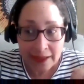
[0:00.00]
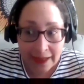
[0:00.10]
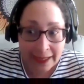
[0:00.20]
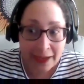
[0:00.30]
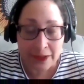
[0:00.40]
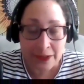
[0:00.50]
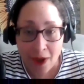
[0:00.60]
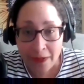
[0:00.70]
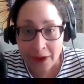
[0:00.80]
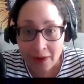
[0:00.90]
Yeah. Like he was
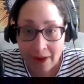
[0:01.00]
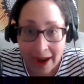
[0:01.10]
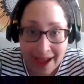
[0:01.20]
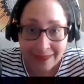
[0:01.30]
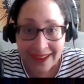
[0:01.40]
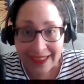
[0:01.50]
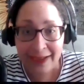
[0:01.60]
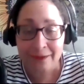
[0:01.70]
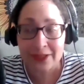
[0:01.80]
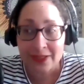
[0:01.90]
on the ground, like
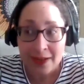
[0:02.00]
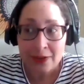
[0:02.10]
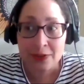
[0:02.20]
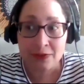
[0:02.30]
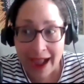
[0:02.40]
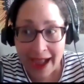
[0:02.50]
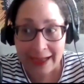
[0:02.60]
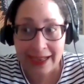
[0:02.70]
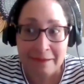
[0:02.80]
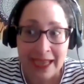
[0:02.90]
he was
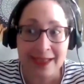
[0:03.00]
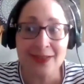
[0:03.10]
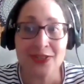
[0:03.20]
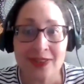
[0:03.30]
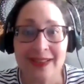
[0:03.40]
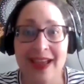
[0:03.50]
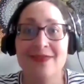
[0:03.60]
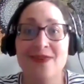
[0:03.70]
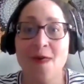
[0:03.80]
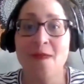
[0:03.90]
dragging, making sure that
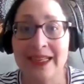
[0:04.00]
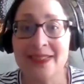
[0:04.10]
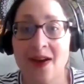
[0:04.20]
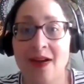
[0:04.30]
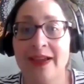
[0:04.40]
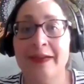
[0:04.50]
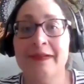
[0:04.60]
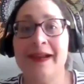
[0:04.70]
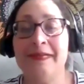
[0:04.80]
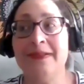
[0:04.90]
nobody saw him.
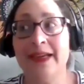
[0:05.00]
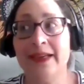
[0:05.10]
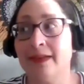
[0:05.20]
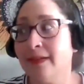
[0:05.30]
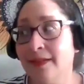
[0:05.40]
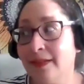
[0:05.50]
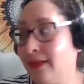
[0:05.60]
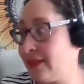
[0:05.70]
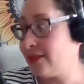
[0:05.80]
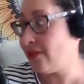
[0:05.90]
And I'm like,
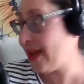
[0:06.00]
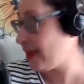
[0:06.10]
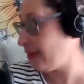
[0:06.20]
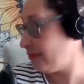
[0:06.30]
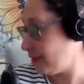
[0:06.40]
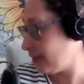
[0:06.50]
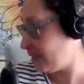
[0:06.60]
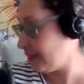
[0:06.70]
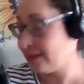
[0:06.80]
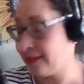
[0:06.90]
it's okay, really.